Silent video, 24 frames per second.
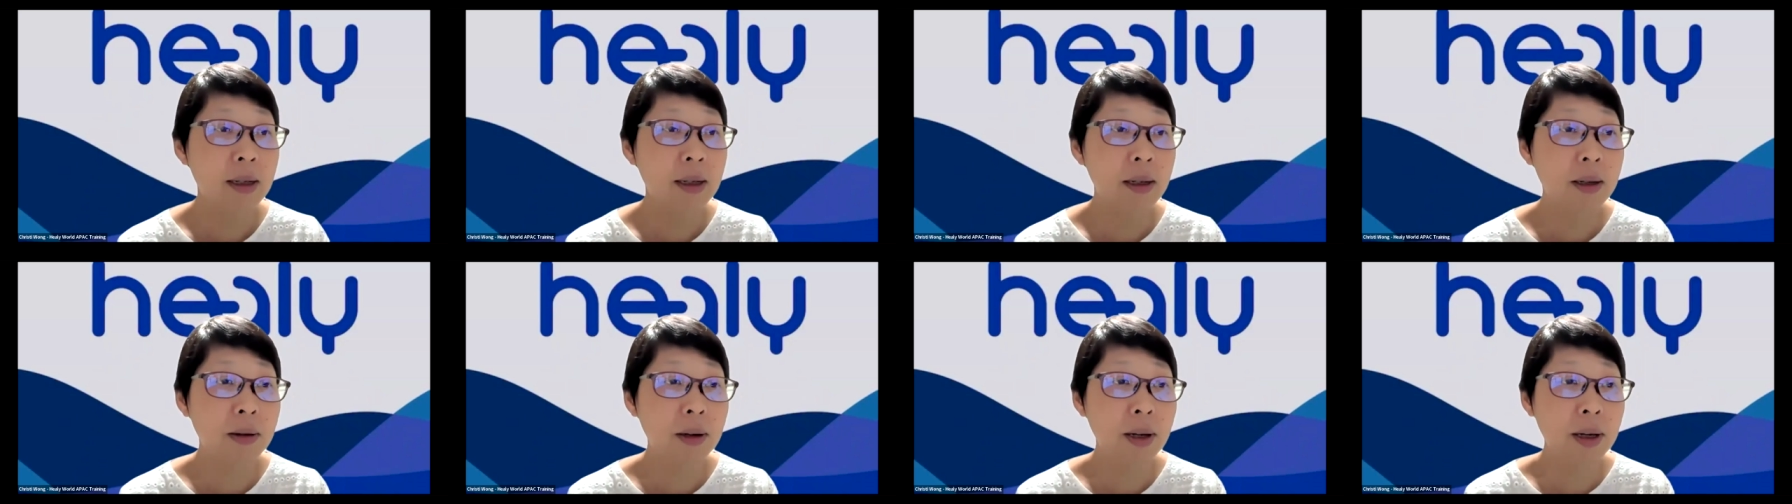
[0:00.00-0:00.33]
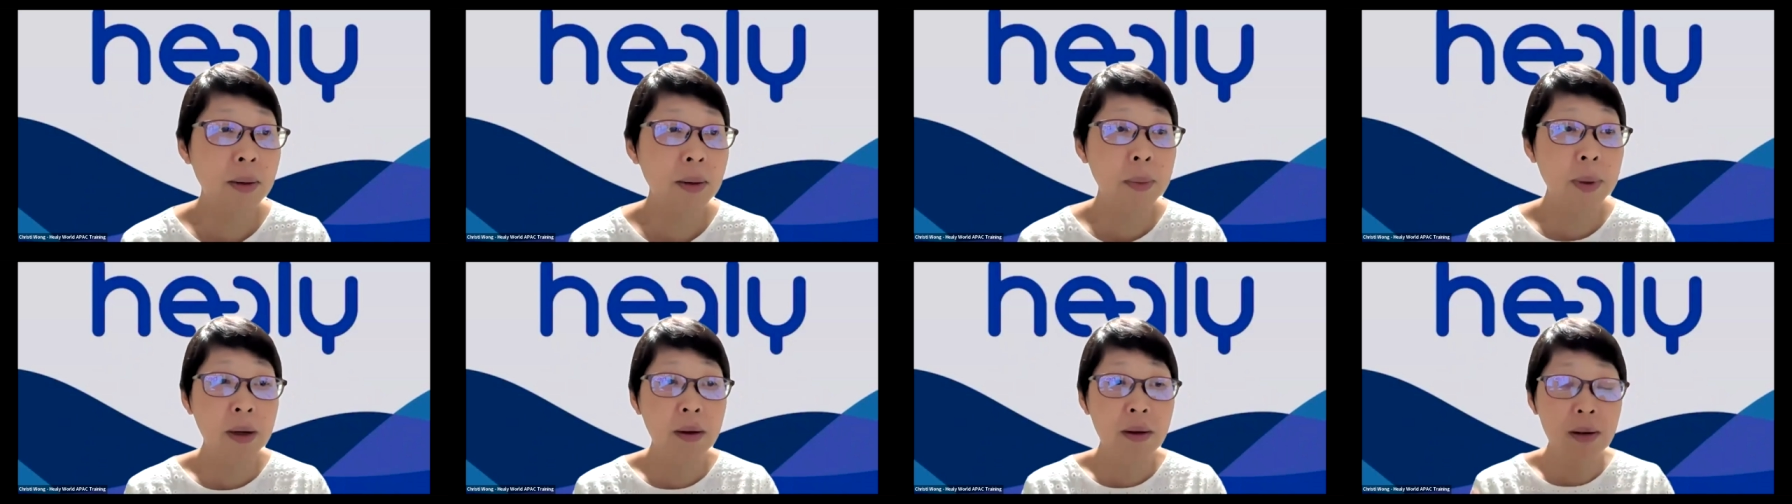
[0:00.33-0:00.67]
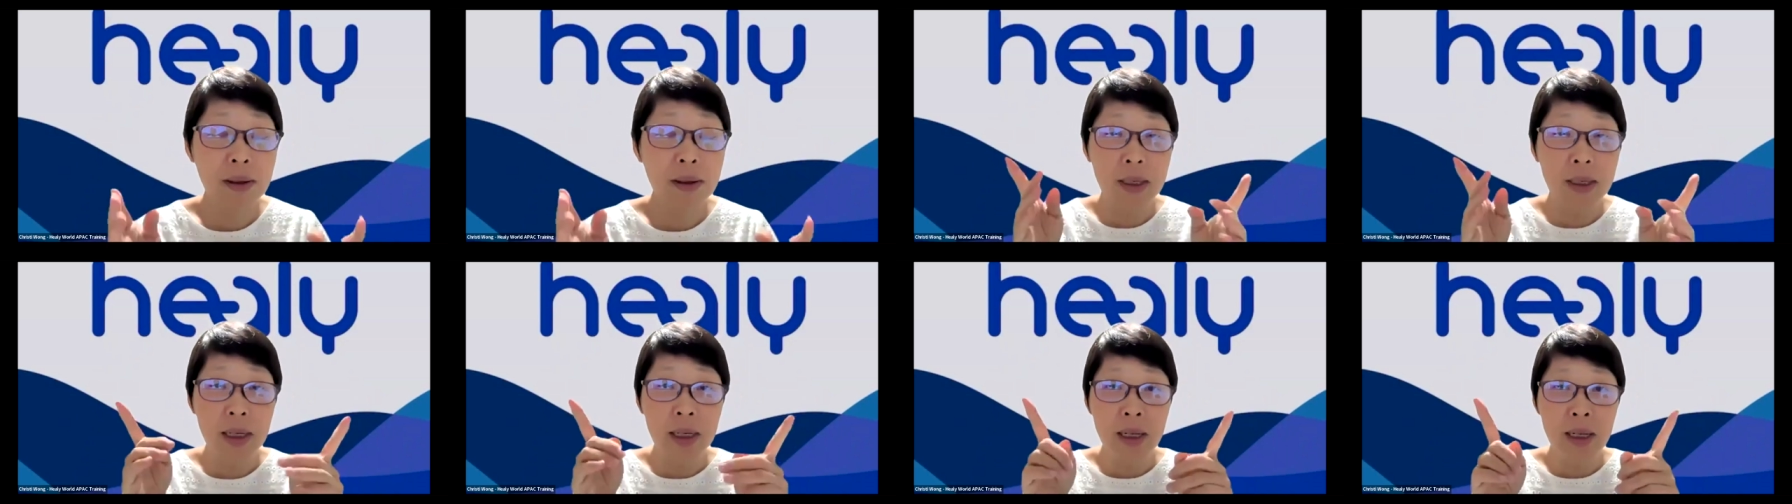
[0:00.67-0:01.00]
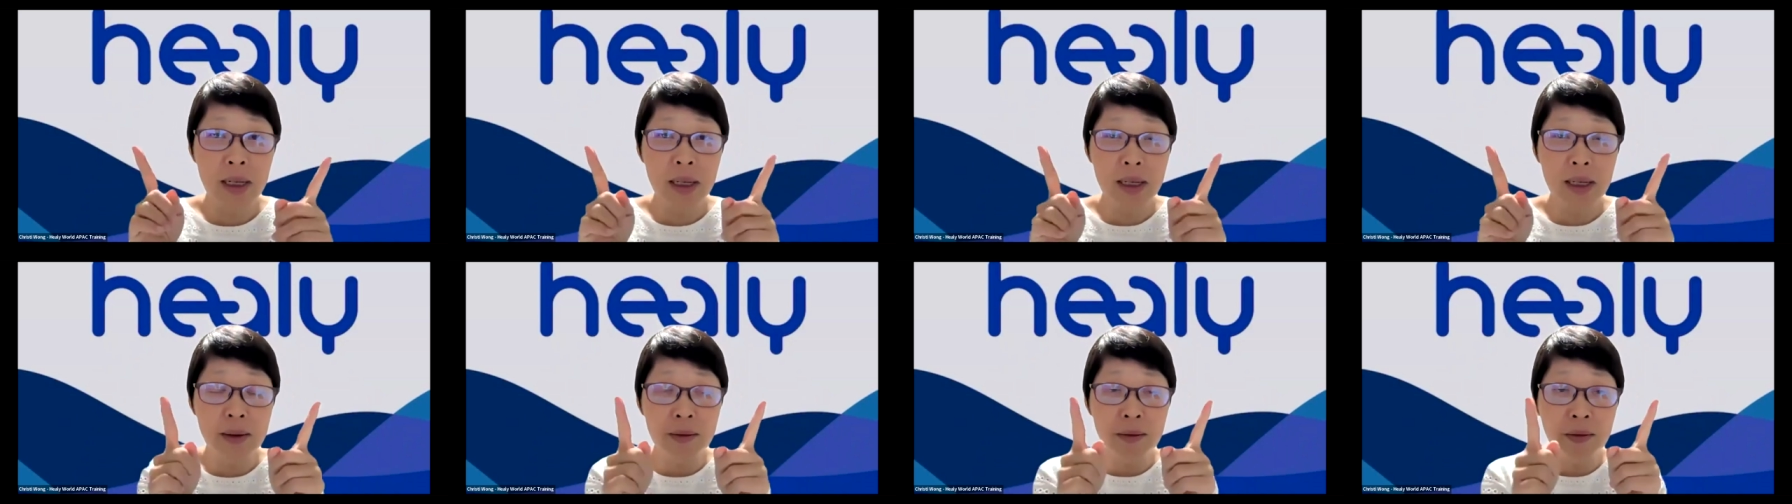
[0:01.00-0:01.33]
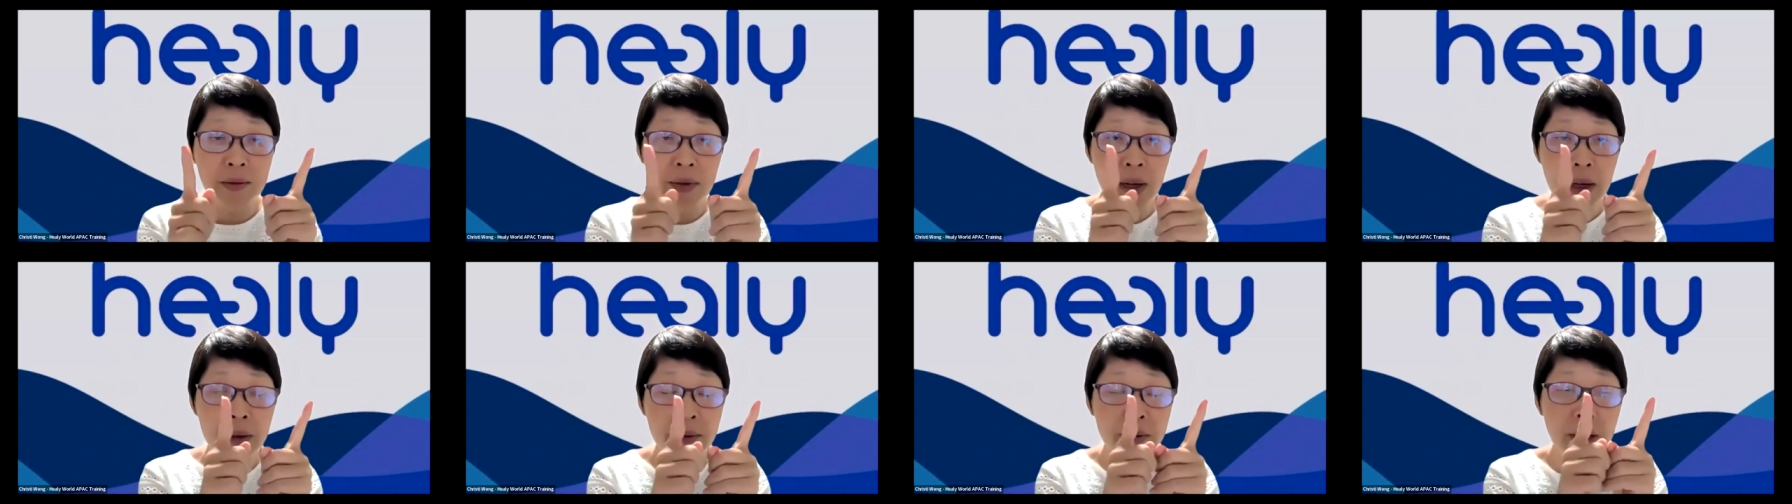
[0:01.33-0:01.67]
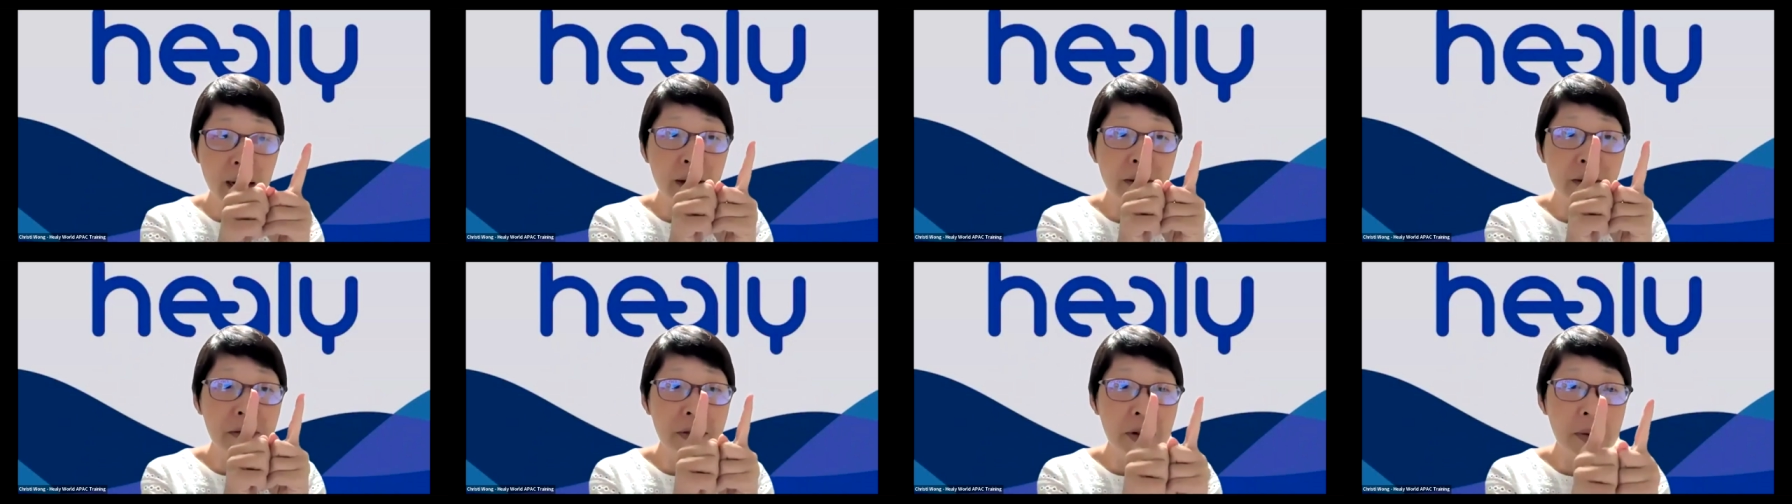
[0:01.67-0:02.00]
Okay, because it is
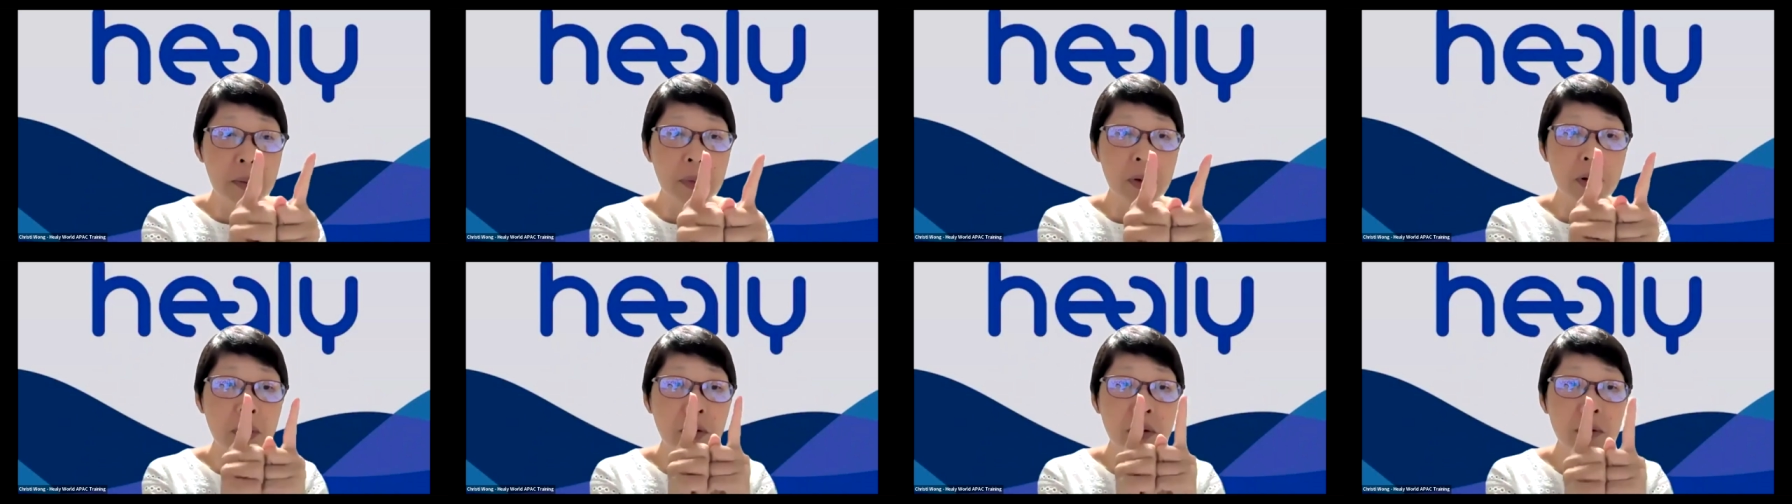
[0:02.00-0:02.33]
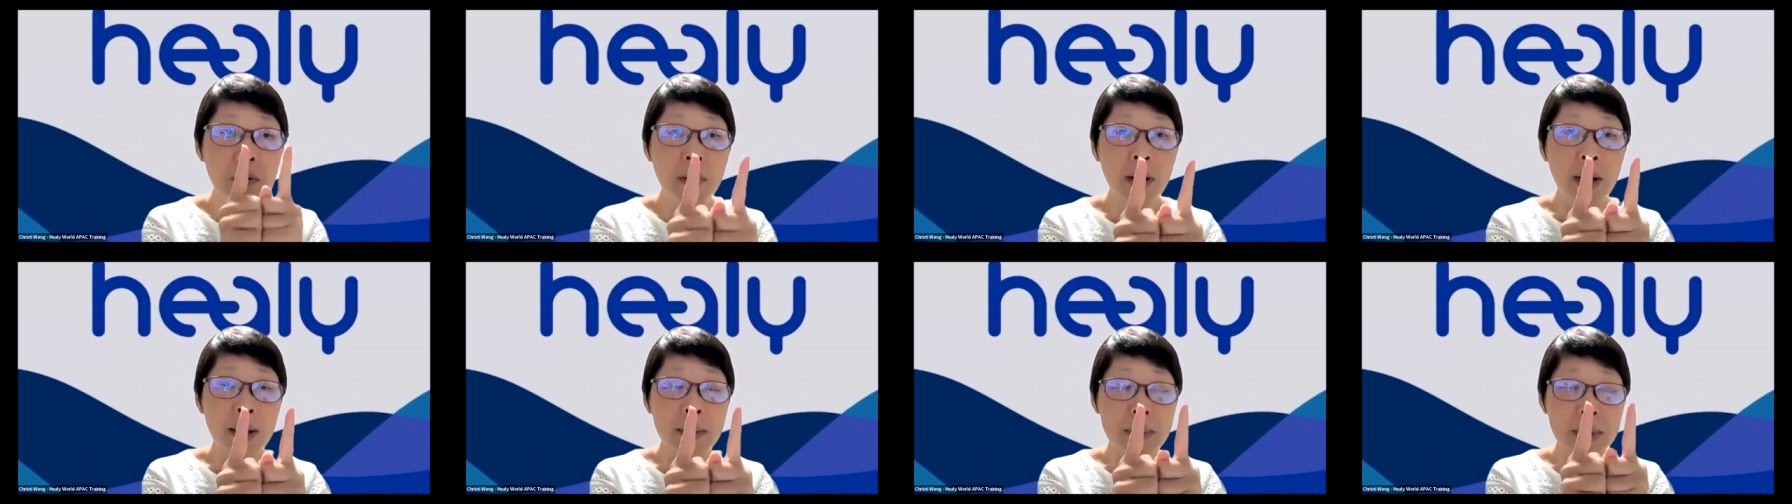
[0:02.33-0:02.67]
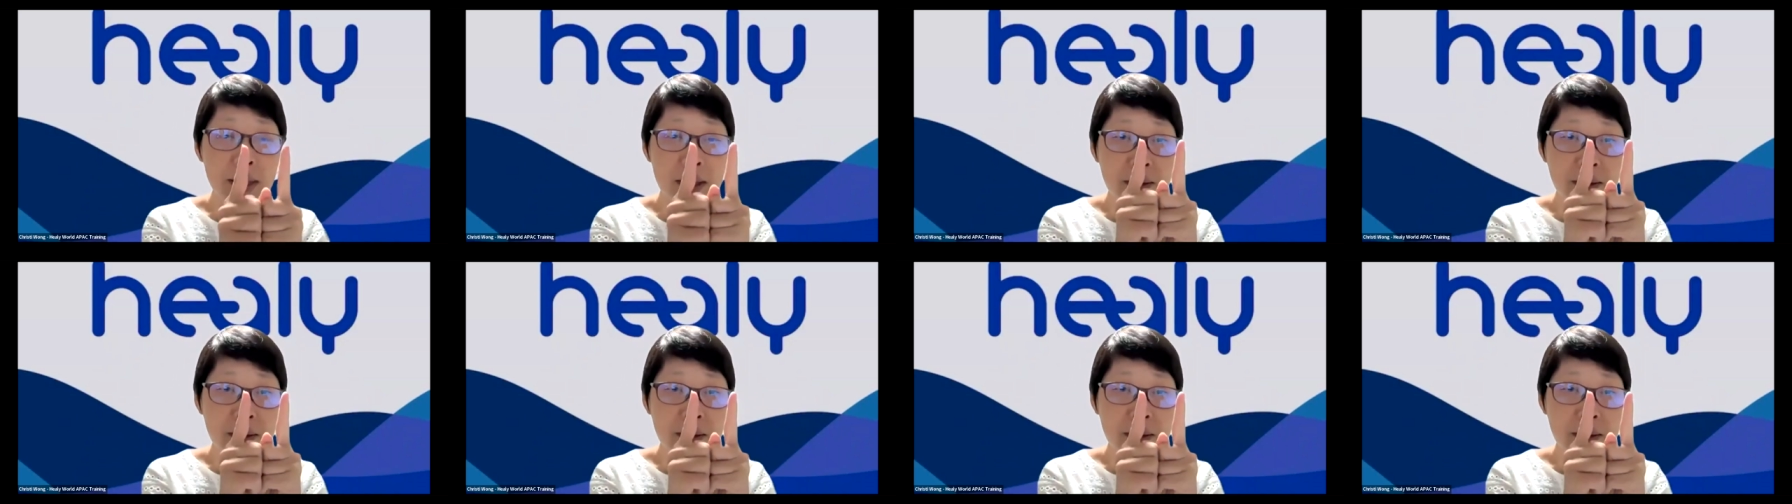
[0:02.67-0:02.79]
every program